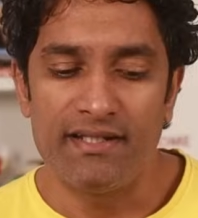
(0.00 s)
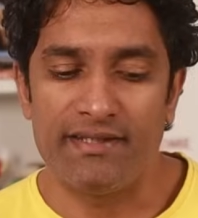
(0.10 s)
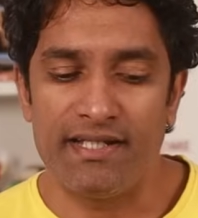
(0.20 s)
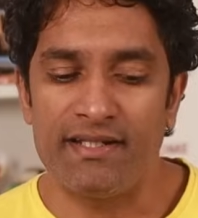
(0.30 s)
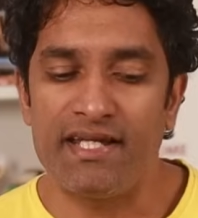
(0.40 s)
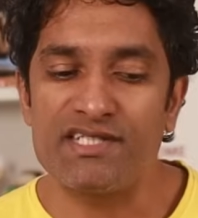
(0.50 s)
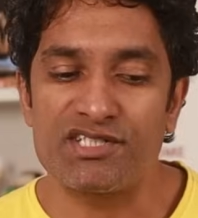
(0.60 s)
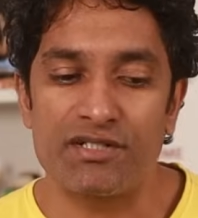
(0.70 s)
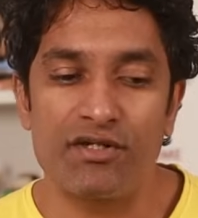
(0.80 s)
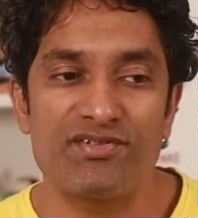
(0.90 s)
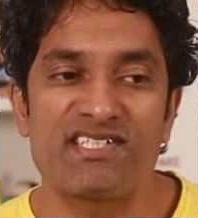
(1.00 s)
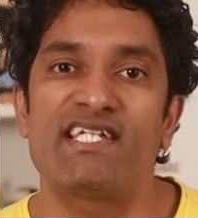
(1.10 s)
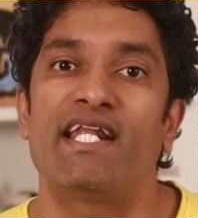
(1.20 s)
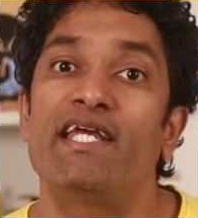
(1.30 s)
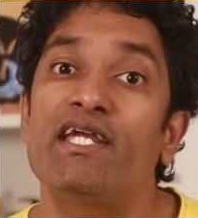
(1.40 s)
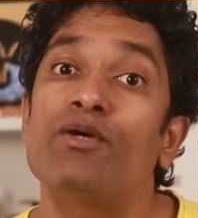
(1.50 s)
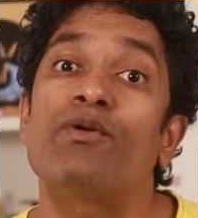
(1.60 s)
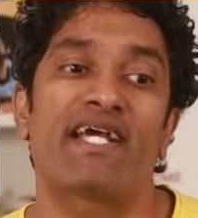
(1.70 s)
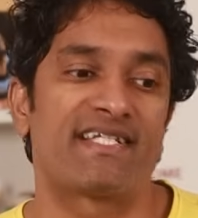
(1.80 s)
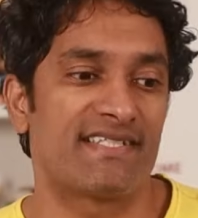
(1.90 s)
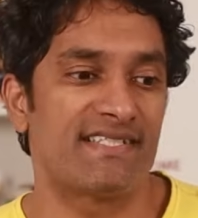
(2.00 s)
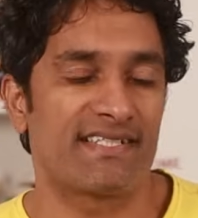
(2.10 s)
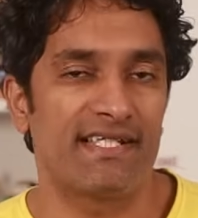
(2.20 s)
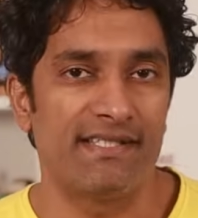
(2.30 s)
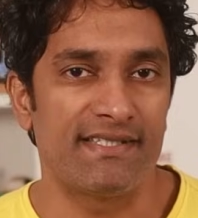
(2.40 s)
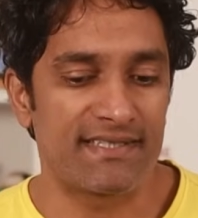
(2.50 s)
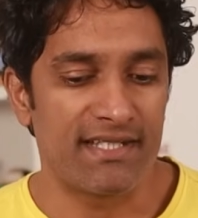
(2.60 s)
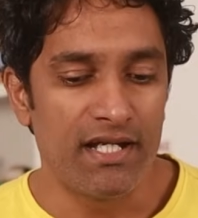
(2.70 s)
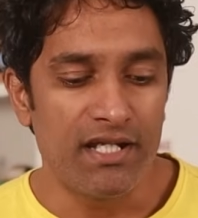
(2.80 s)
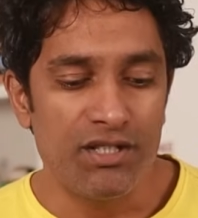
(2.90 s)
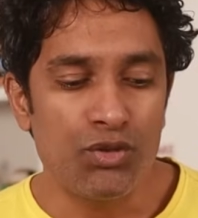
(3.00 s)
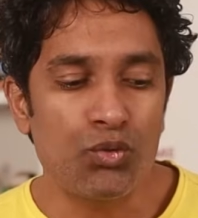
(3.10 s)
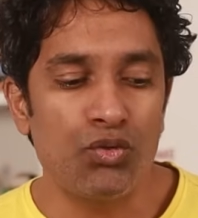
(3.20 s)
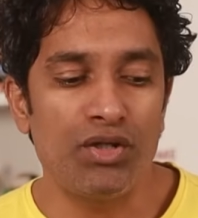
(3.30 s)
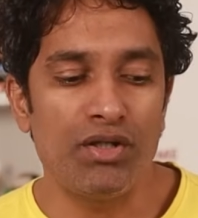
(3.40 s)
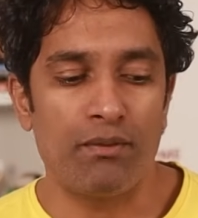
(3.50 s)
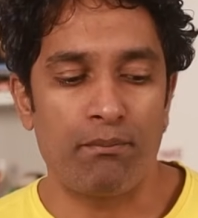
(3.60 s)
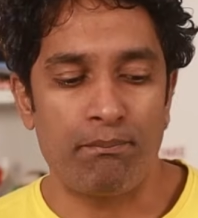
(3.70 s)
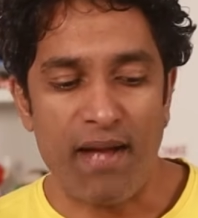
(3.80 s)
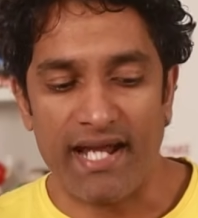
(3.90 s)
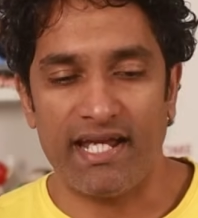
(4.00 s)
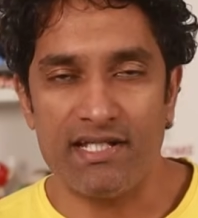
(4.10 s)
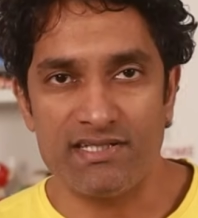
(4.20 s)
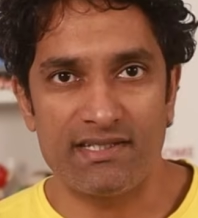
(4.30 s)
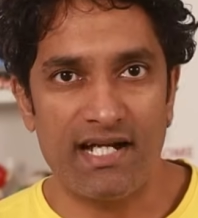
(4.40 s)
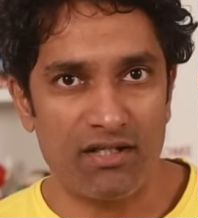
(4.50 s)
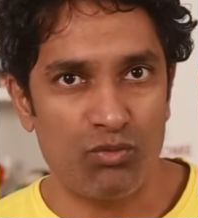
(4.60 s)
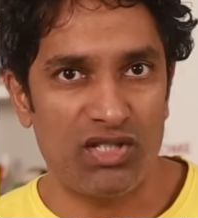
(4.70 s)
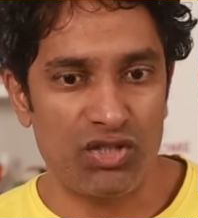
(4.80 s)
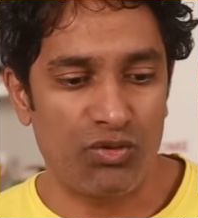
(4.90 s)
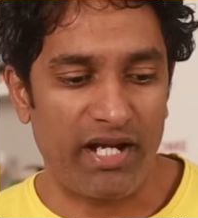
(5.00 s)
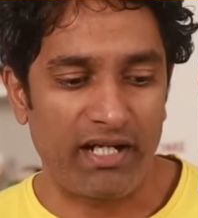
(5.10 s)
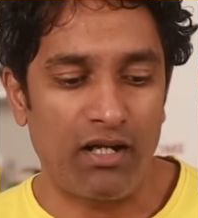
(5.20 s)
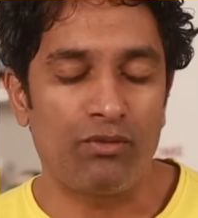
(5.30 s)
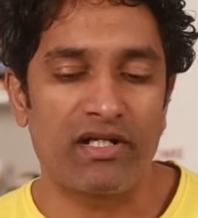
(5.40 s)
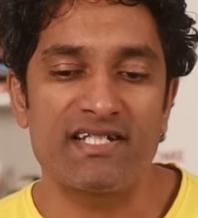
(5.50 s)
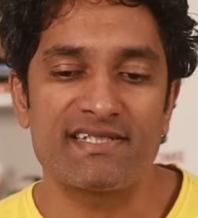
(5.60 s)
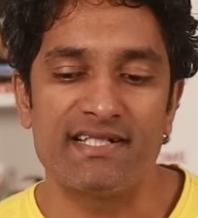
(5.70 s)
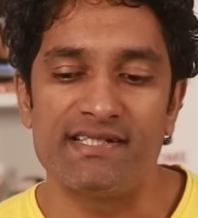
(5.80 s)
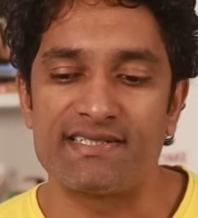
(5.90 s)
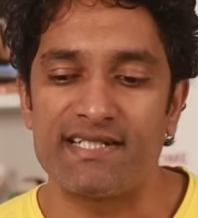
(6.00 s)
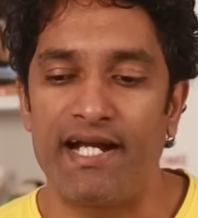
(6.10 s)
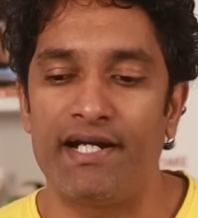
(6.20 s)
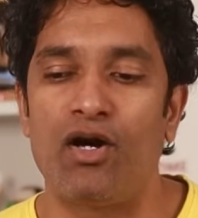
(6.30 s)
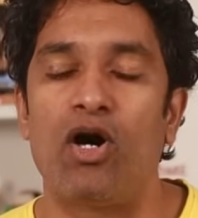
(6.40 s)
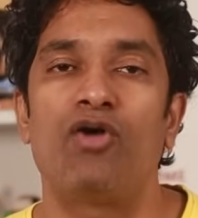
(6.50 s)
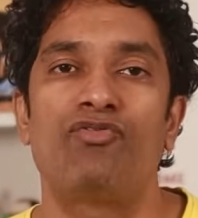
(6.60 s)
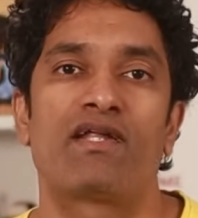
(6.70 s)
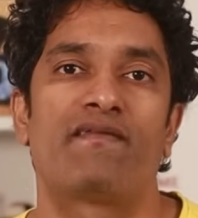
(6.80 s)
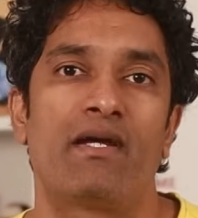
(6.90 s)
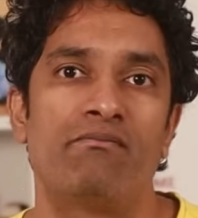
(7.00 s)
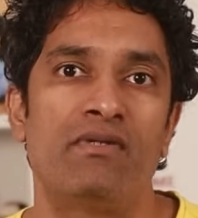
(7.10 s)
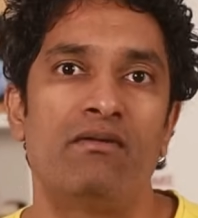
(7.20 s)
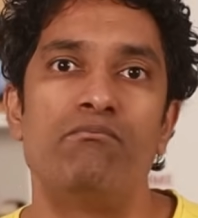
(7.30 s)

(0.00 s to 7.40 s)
Then, instead of selling your Excel skills, you could package that with your accounting skills and offer them